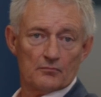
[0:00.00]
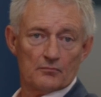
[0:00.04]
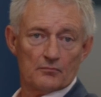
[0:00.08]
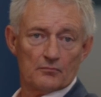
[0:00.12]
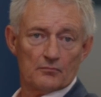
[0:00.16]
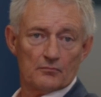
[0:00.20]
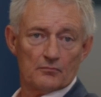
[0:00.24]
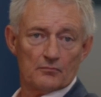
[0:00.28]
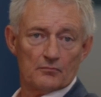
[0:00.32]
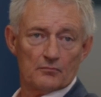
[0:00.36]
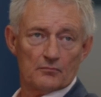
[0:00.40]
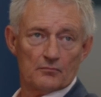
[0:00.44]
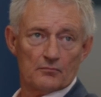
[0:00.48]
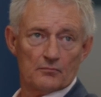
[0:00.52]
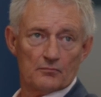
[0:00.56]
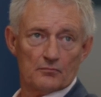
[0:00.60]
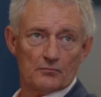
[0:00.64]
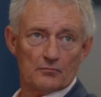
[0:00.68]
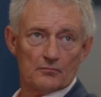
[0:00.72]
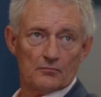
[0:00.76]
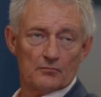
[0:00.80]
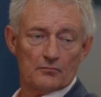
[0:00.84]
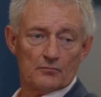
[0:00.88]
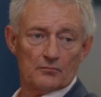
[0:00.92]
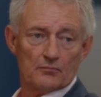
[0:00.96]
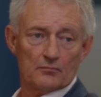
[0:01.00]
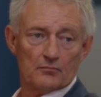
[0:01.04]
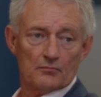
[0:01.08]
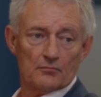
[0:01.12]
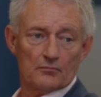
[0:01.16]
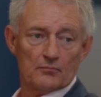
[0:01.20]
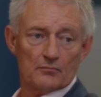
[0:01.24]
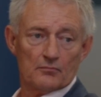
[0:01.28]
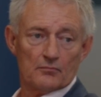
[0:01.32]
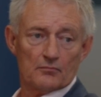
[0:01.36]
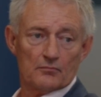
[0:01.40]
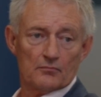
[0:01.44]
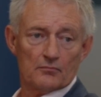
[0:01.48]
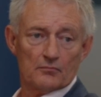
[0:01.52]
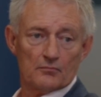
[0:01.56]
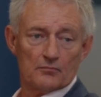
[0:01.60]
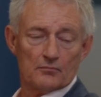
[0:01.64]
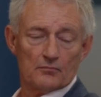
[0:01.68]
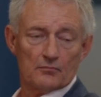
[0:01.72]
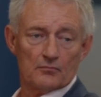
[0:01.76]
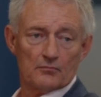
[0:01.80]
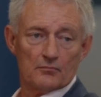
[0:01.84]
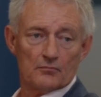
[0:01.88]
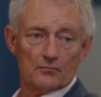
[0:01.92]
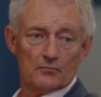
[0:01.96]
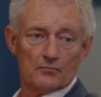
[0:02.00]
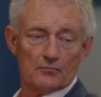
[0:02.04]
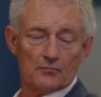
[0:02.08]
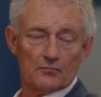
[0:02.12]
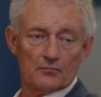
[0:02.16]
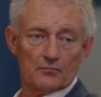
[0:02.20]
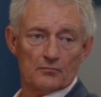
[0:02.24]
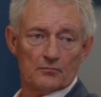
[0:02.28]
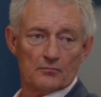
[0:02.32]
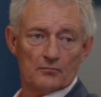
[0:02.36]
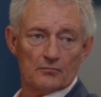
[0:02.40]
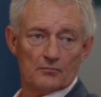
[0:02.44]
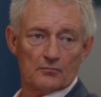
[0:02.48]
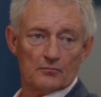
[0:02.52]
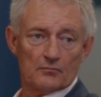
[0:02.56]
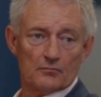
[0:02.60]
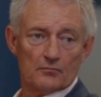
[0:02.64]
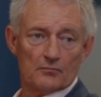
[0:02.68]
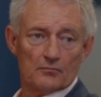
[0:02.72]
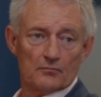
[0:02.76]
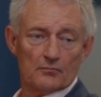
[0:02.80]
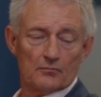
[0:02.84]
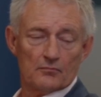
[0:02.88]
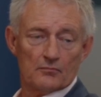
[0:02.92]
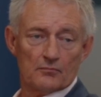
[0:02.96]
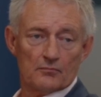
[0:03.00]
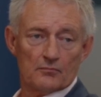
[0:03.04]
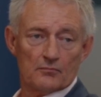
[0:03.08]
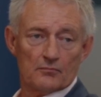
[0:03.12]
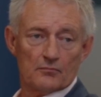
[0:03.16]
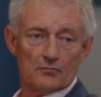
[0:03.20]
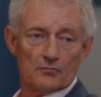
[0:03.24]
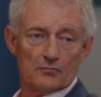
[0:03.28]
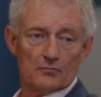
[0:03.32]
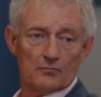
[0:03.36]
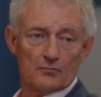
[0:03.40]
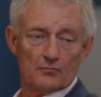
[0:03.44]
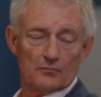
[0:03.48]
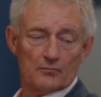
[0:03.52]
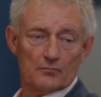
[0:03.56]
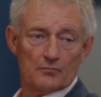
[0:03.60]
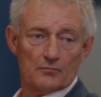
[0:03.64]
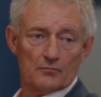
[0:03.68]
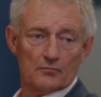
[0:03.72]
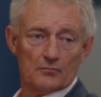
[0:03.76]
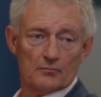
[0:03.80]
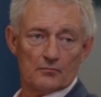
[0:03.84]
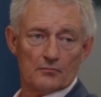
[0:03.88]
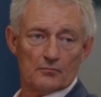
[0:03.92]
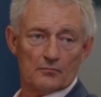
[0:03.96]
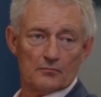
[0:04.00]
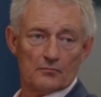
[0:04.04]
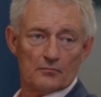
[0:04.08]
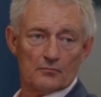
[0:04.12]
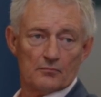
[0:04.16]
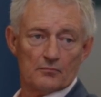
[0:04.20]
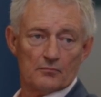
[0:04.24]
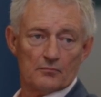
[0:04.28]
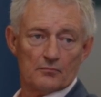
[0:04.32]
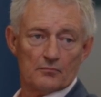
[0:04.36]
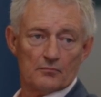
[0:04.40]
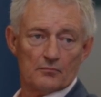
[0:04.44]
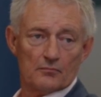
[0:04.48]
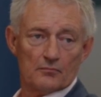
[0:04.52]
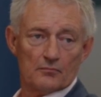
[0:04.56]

The person shown says nothing.